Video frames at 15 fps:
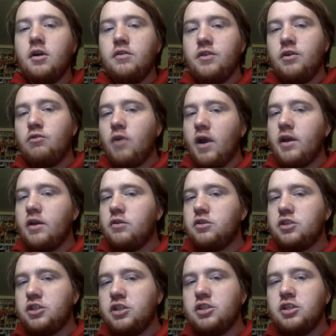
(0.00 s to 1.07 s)
than regular
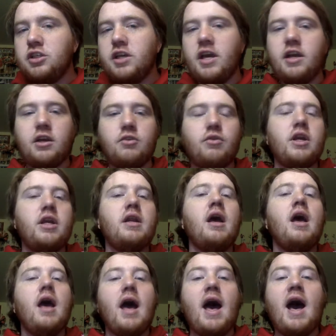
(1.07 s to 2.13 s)
season Danny Green
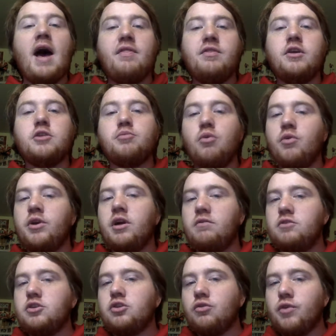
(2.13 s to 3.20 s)
at this point of
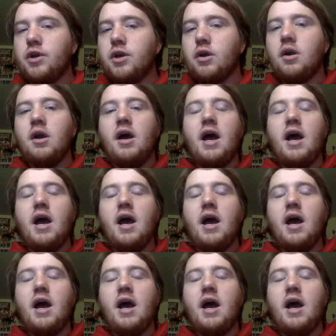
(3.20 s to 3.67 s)
his career,